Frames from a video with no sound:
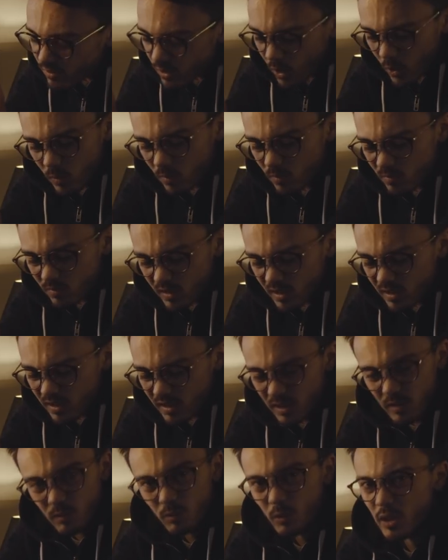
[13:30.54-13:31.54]

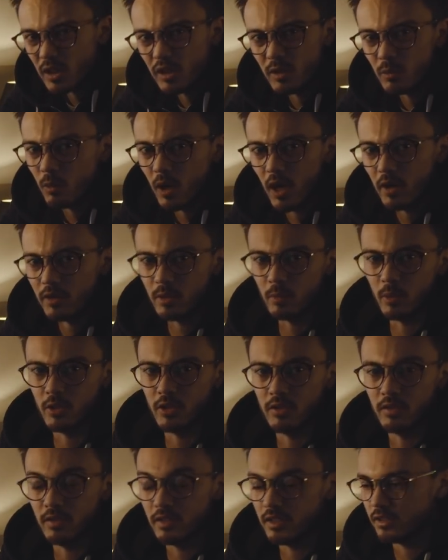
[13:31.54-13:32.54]
you
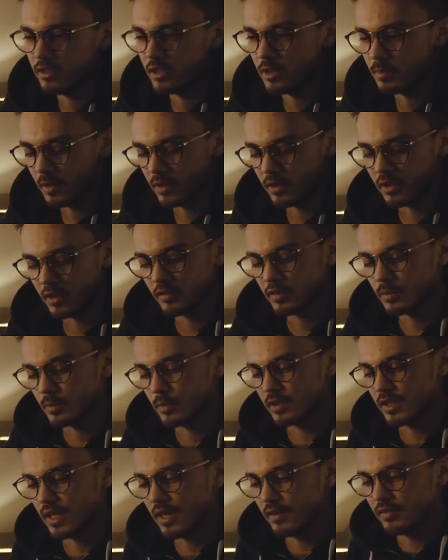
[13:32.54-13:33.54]
wouldn't. It would just be
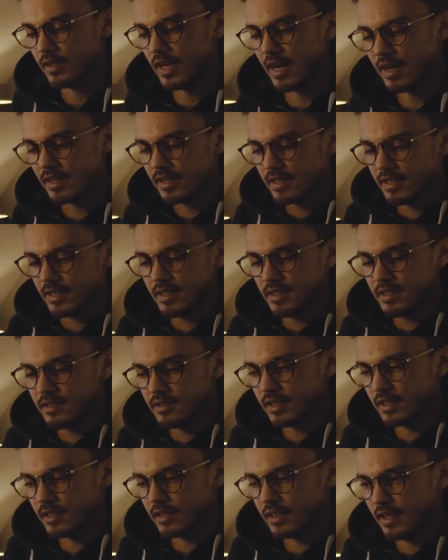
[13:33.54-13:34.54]
uncomfortable to have that
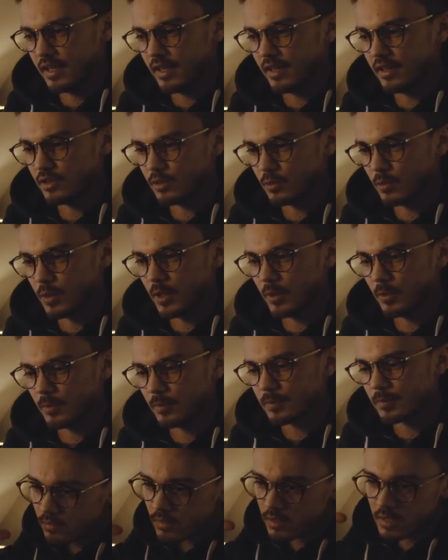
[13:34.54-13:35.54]
sitting there as well.
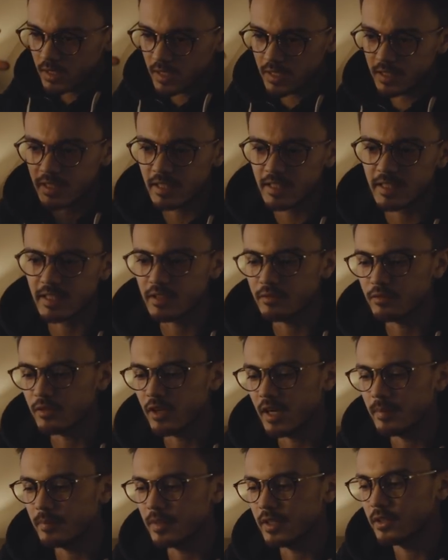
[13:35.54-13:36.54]
And I kind of get the
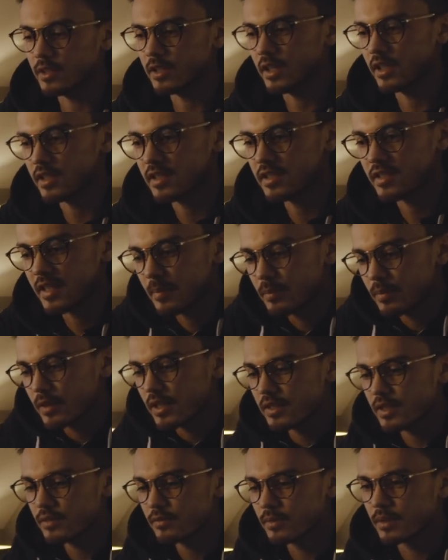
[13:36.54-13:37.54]
vibe that you're kind of
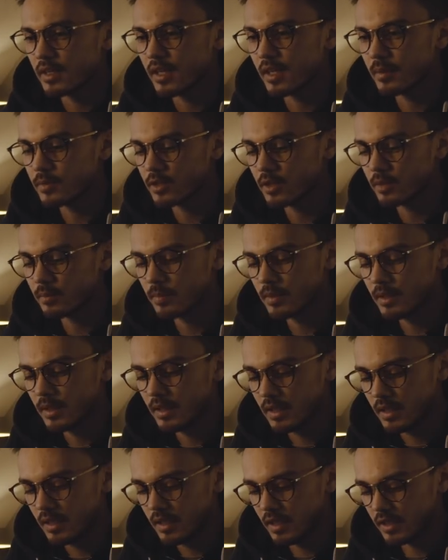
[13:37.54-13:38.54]
separated from the laptop
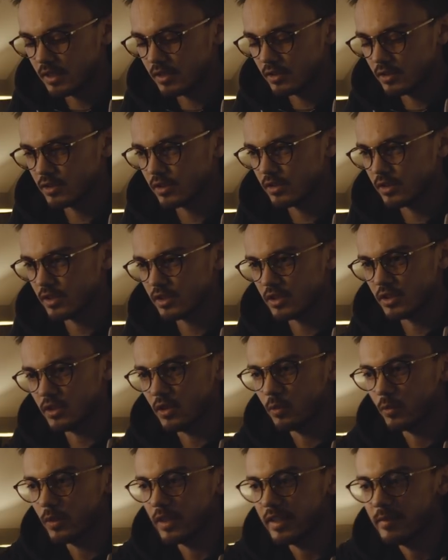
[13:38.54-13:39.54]
and you're just on this, you're
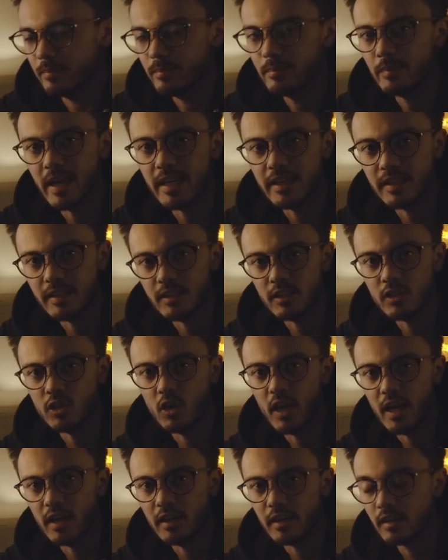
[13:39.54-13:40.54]
not really embedded in
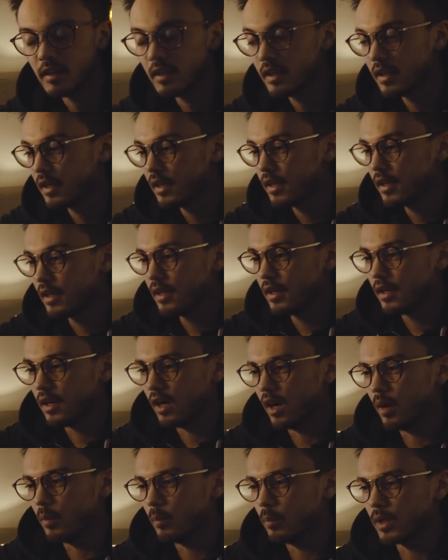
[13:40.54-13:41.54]
your edit. When
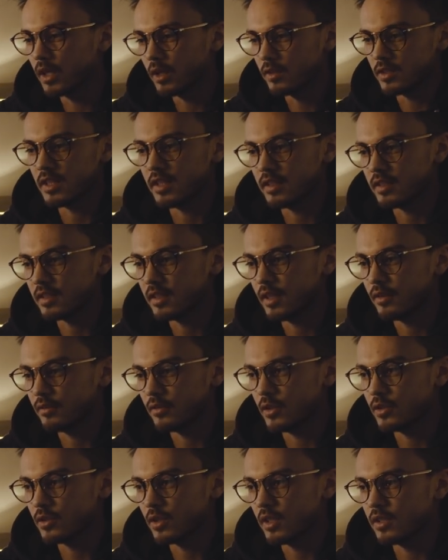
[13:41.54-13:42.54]
I was editing that
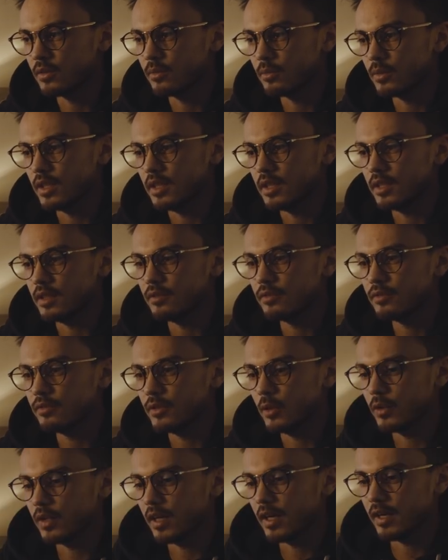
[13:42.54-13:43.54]
photo, I didn't really
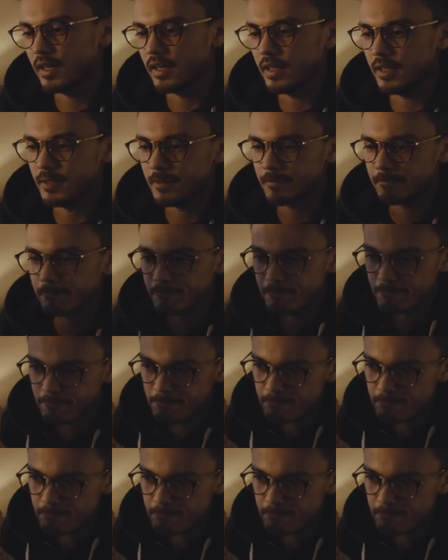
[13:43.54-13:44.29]
feel that I